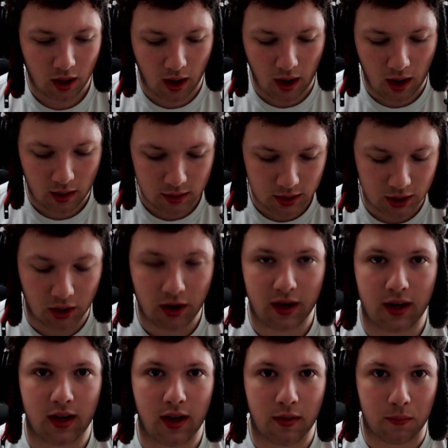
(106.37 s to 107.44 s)
uh,
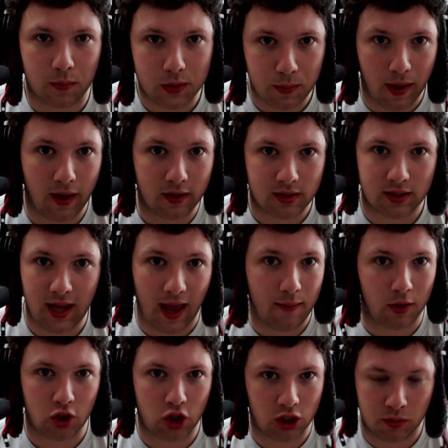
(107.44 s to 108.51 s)
certain spells'
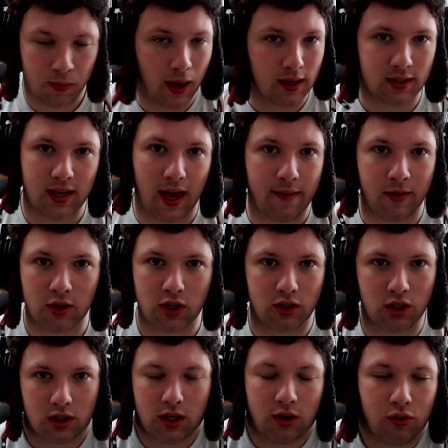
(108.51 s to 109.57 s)
damage, just base damage. It
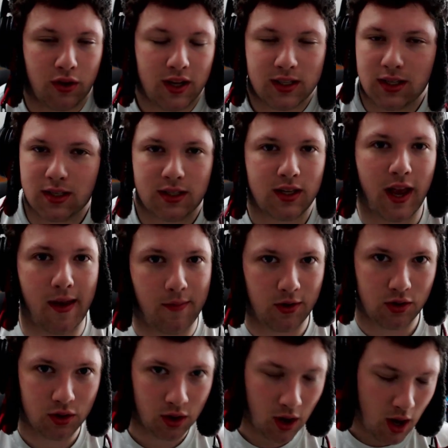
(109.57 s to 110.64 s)
just increases
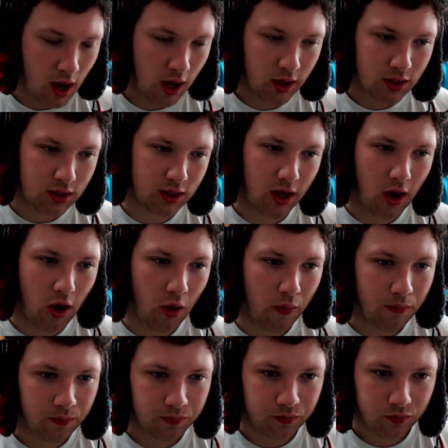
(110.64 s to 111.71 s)
damage.
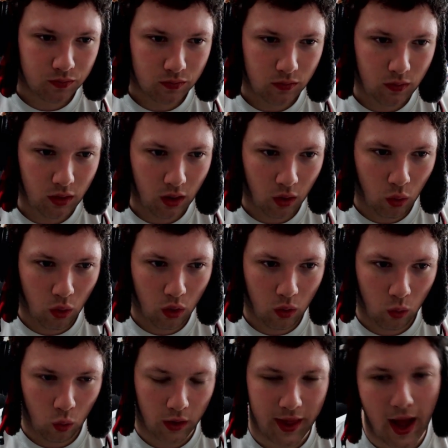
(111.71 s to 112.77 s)
So
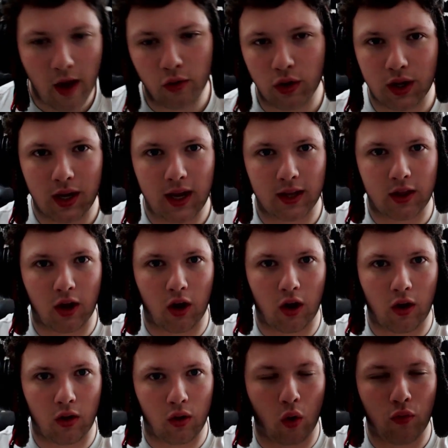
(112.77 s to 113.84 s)
without looking at
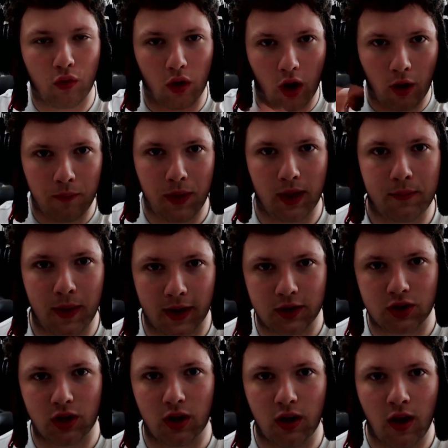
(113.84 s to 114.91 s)
the overall big
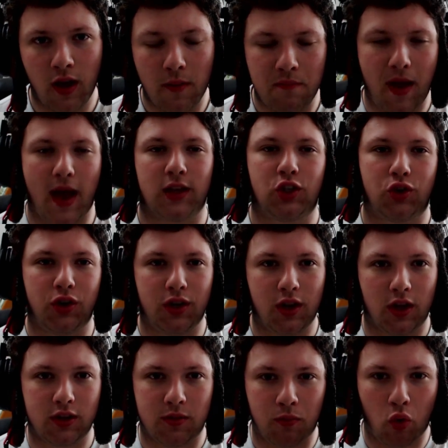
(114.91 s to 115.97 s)
picture, mastery
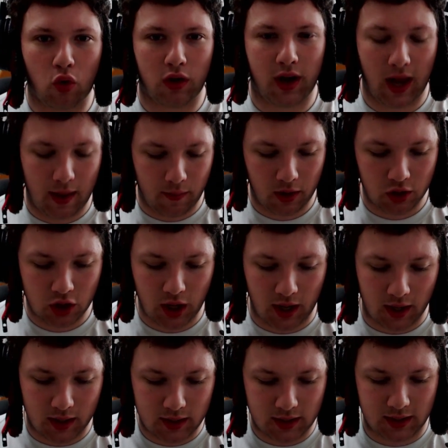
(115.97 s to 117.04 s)
does more damage
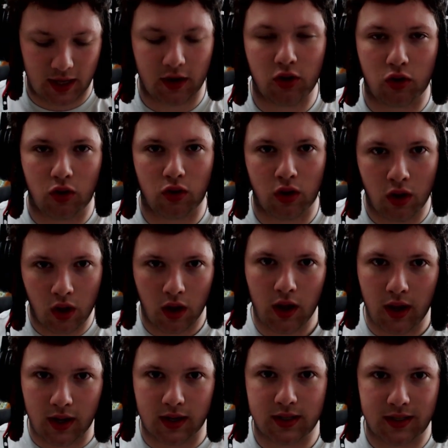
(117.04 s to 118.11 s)
in a single
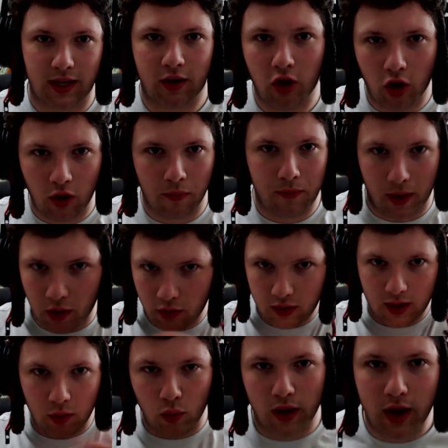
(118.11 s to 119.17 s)
in a single
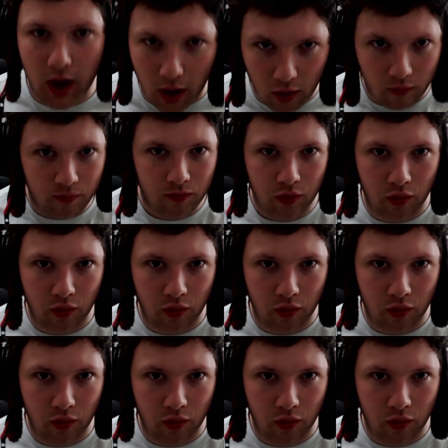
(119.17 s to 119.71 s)
ability window,